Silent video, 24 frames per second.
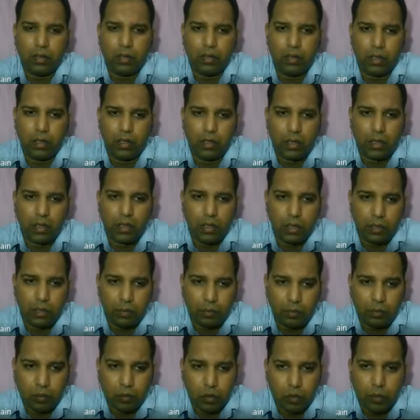the
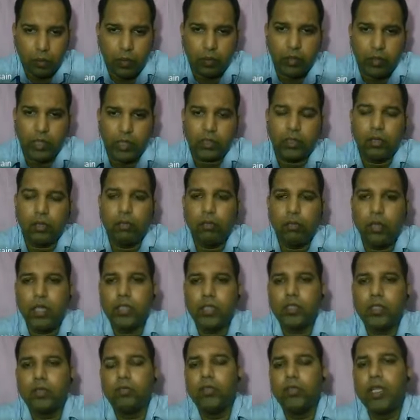supervisor
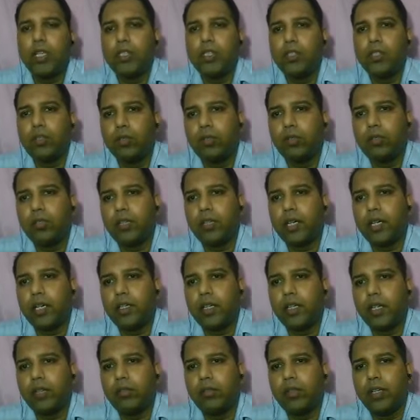must make sure that
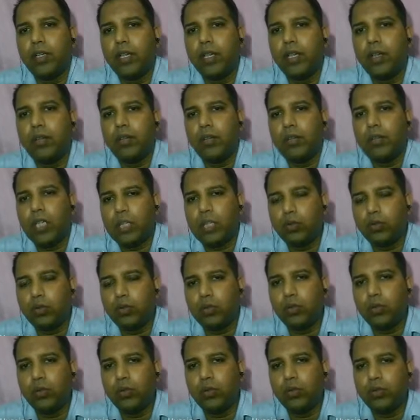every individual
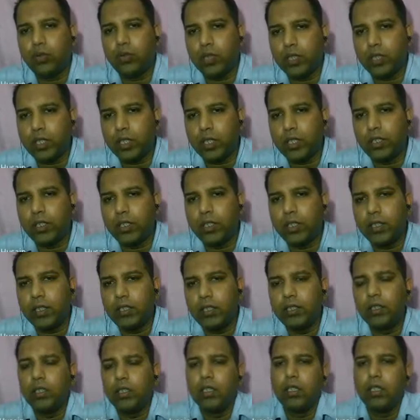who is working there
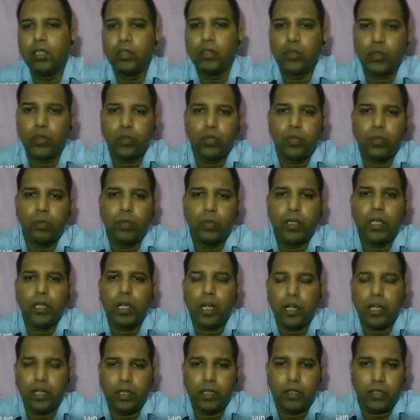should be
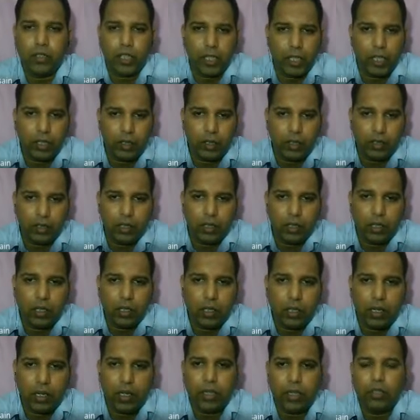highly trained
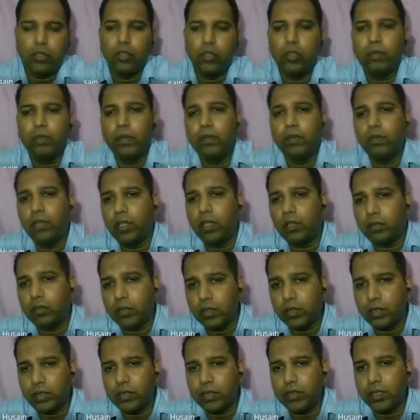and should be well
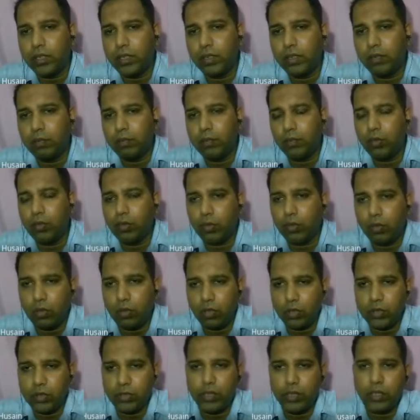versed in the
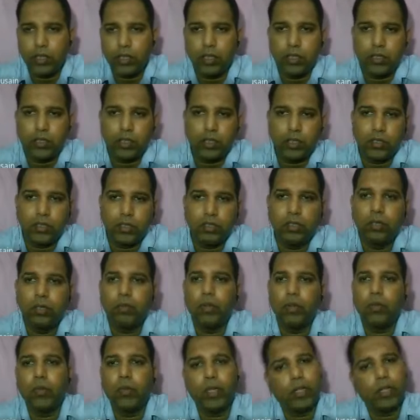protocols that are essentially
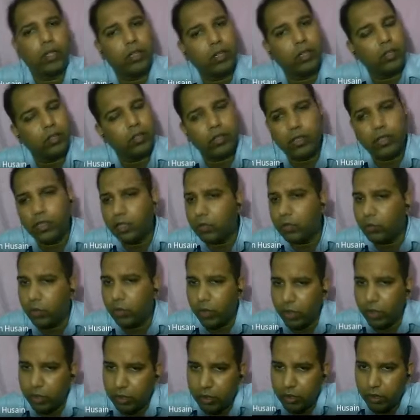implemented in that
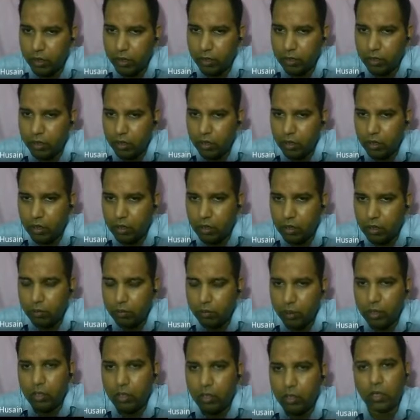laboratory.
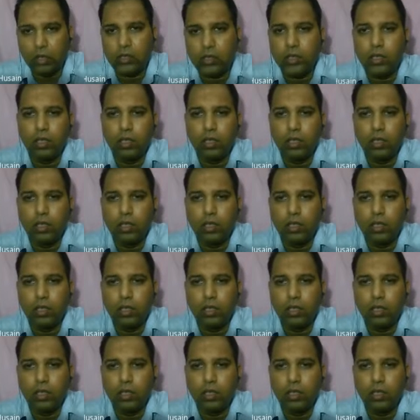Because